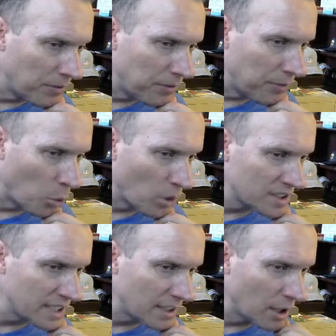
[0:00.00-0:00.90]

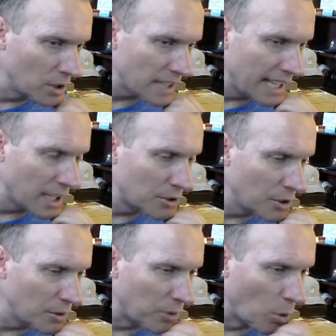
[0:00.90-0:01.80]

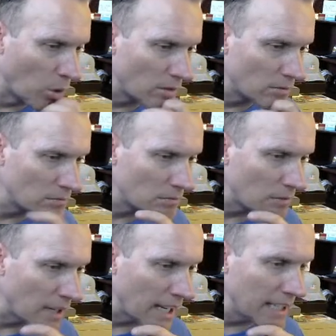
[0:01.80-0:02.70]
408024,
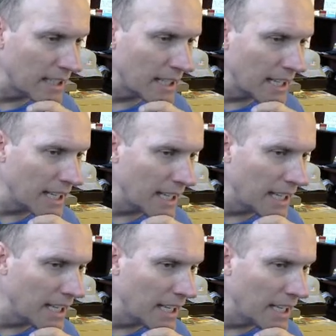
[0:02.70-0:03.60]
right?
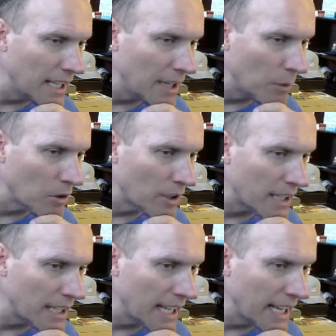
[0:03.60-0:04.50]
And we're looking
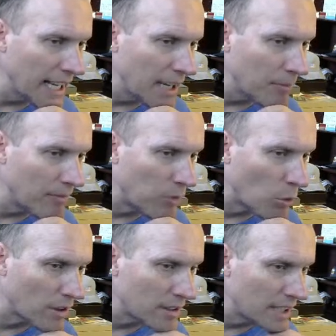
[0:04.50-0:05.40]
at
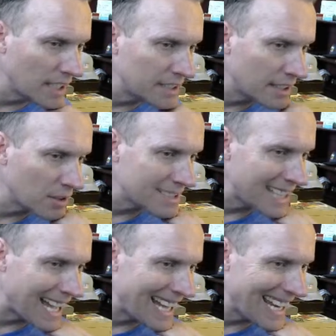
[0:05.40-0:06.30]

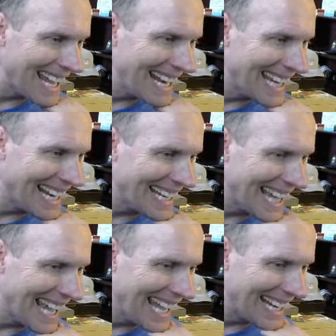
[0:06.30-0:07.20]

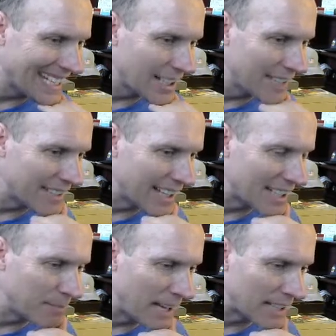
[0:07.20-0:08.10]
409888 if it
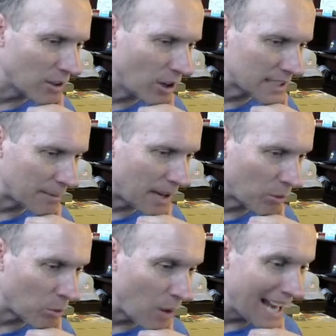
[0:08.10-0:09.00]
got back to an all-time high.
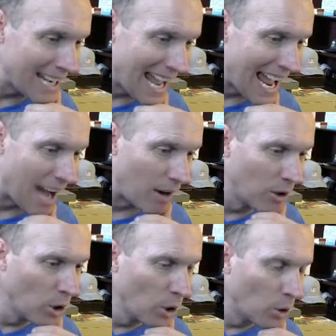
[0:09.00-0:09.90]
Right now,
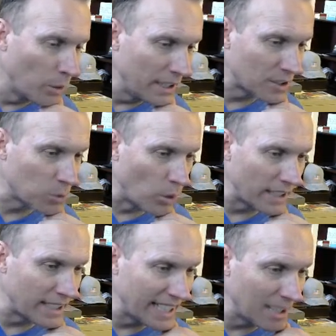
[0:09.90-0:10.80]
we just want it
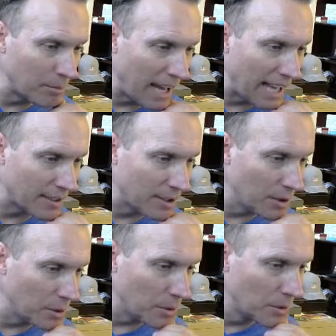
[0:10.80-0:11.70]
to get back
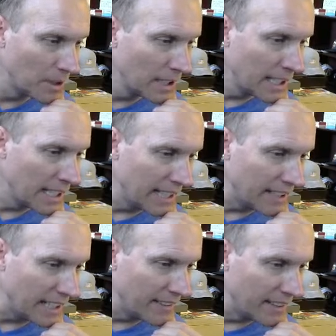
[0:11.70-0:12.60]
to
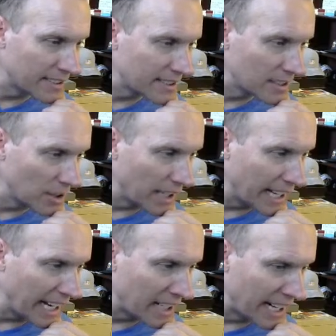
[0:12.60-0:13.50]
in this little
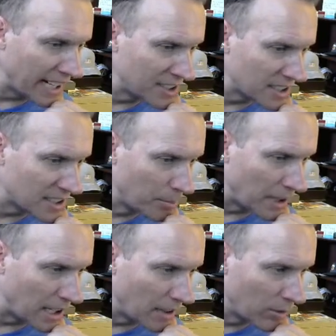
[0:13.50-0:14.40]
area, just
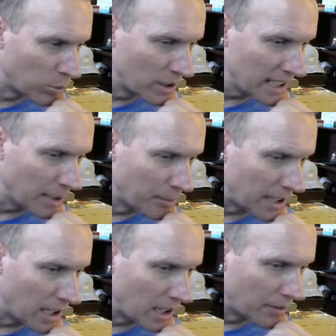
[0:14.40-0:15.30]
above, really
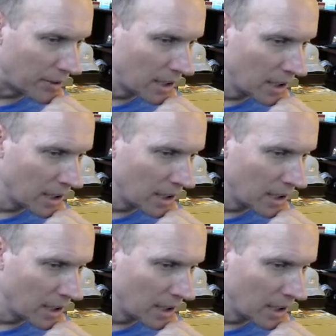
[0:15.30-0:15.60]
above